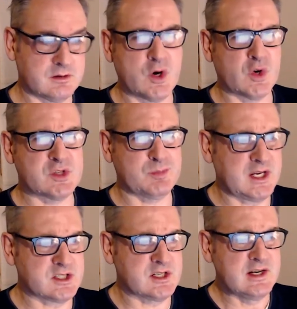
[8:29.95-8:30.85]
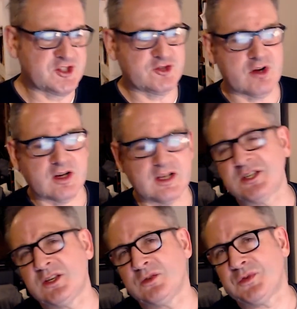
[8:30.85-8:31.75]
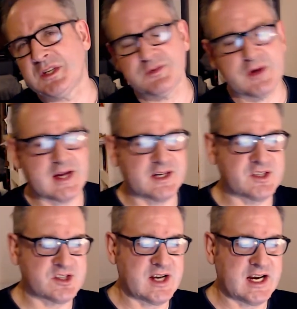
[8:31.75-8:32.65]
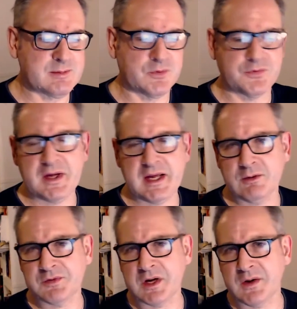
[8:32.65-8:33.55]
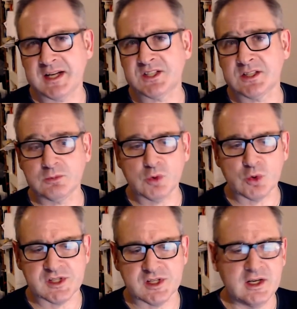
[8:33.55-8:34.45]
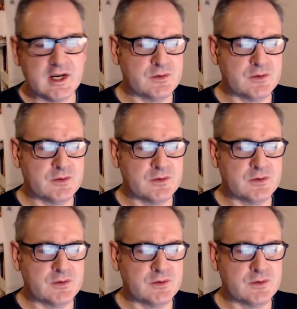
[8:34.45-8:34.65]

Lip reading: Mark Spitz, is struggling to confront a very understandable fear of going into the water,